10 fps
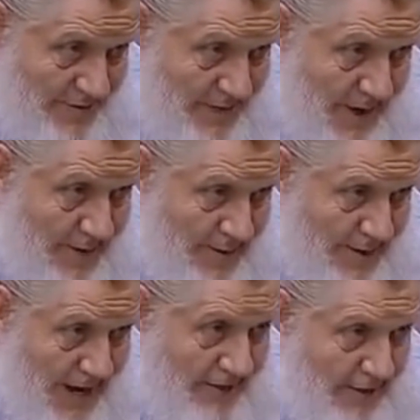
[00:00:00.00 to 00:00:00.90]
then you're
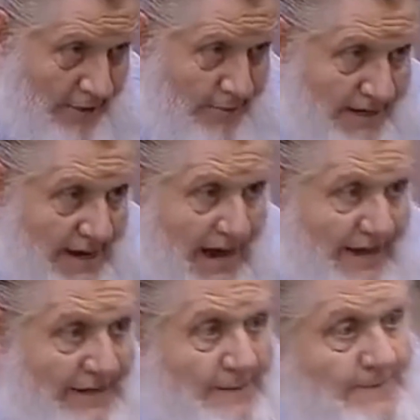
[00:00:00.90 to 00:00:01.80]
not going to be
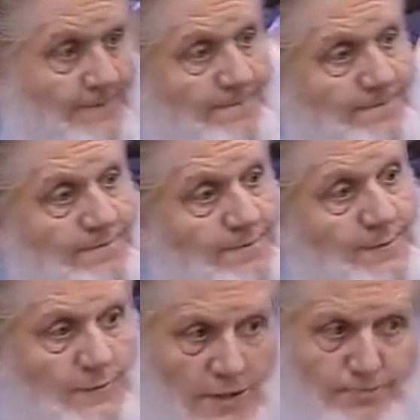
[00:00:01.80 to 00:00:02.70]
guided.
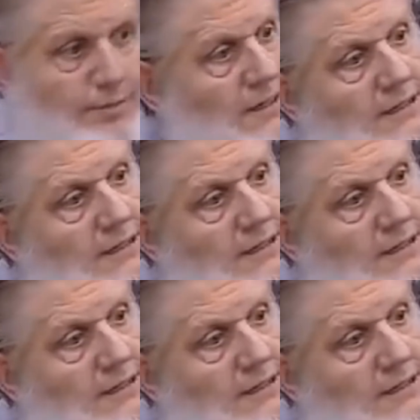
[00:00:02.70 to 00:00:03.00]
Simple